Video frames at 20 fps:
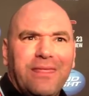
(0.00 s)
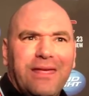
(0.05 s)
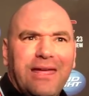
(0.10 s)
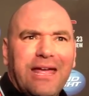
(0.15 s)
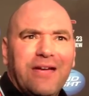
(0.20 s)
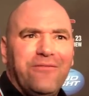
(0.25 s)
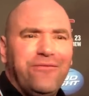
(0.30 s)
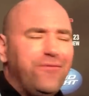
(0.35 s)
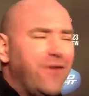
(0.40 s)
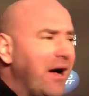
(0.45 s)

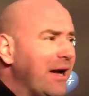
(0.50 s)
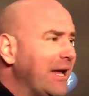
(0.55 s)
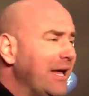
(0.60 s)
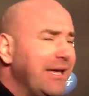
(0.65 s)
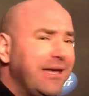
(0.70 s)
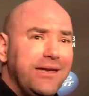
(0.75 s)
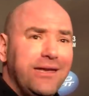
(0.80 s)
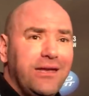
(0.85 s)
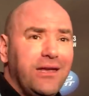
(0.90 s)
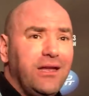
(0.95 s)
If
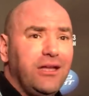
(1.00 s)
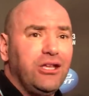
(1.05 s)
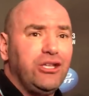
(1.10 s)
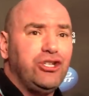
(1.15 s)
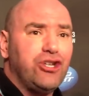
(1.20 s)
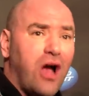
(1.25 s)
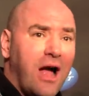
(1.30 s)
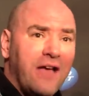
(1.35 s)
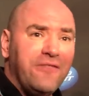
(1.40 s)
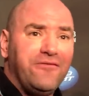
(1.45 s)
fucking
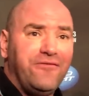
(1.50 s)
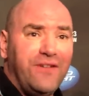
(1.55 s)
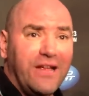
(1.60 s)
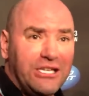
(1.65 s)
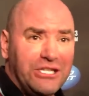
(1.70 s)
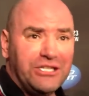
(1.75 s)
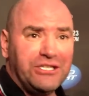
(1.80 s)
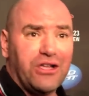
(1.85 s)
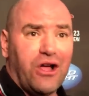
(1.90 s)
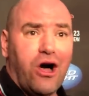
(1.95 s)
Jon
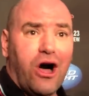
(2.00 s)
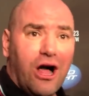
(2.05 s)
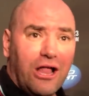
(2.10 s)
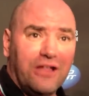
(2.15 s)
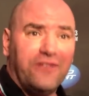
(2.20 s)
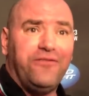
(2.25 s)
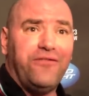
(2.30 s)
Fitch is a Hall